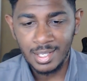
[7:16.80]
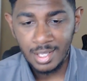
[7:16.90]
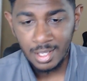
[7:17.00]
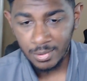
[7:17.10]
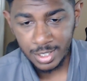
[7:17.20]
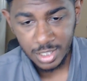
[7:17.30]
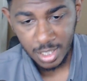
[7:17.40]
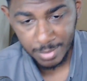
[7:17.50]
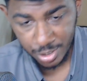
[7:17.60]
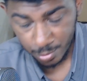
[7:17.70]
Question
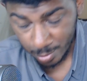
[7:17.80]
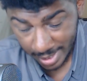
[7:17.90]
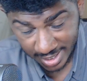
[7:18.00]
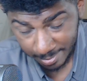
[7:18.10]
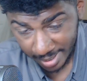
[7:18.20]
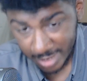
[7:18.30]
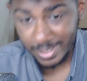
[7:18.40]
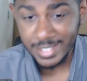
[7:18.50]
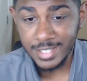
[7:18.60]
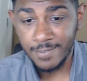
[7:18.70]
number two, what is the best
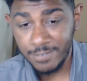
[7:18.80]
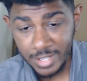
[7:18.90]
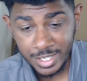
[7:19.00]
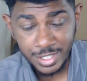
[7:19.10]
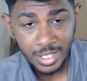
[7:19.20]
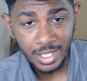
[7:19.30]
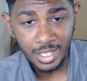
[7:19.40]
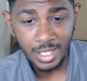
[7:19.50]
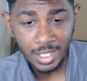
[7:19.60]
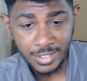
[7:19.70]
place to fish
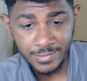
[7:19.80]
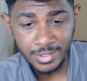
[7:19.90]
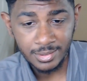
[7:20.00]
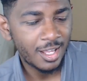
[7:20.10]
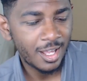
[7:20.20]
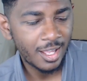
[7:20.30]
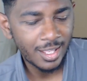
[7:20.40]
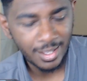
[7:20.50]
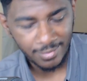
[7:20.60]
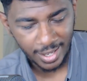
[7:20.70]
in Huntsville?
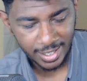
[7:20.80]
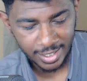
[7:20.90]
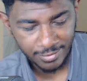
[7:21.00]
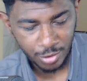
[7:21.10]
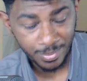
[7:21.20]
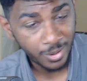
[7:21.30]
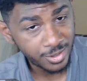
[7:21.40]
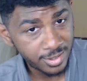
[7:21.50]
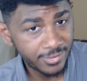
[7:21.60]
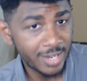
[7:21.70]
If I had to give you a
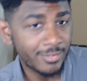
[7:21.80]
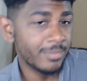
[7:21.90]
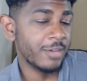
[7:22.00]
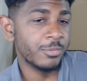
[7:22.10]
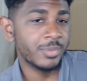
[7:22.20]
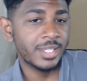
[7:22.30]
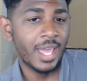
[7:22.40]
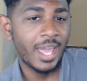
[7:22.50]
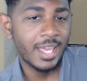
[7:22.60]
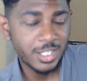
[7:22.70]
personal favorite, mine would be
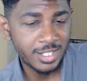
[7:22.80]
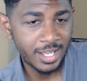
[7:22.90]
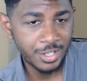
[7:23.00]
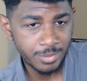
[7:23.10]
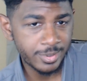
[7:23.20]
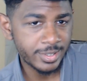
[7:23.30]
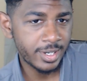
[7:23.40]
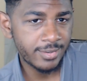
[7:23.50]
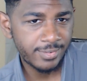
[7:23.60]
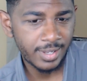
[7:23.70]
Hayes Nature
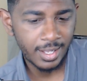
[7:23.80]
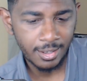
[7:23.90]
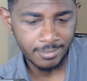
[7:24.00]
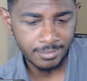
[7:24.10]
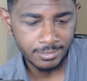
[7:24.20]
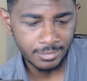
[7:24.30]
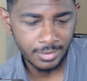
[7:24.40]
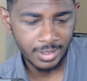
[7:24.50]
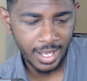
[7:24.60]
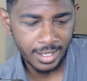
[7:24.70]
Preserve.
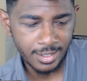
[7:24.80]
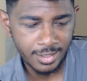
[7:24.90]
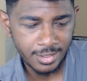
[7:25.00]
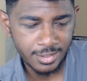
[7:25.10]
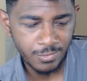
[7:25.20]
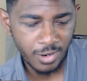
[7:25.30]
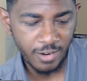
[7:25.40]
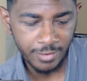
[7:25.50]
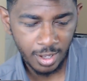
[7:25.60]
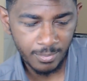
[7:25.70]
That is where
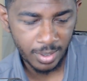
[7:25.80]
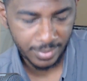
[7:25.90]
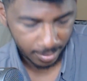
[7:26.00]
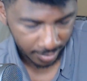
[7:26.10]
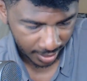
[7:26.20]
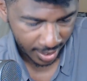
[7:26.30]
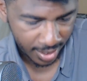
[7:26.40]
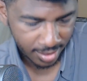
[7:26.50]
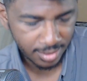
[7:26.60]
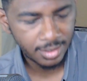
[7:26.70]
I've caught my PB
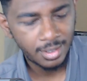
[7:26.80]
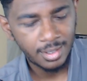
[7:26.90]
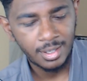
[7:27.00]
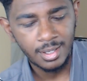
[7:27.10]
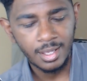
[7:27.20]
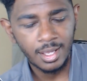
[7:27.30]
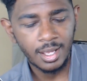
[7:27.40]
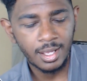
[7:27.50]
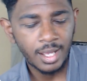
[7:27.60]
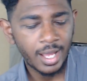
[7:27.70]
at.
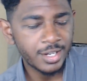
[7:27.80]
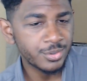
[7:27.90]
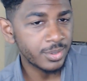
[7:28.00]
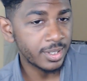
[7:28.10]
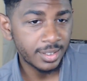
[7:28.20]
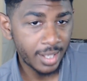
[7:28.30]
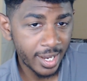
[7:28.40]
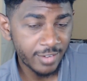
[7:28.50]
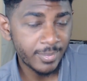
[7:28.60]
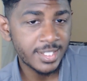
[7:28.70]
I do a lot
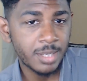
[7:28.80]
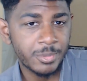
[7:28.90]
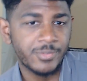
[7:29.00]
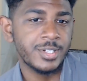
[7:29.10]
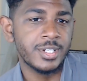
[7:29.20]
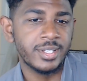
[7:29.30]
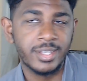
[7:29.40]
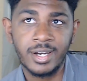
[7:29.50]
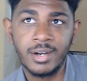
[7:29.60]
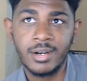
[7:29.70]
of my summer fishing
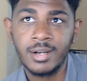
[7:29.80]
there.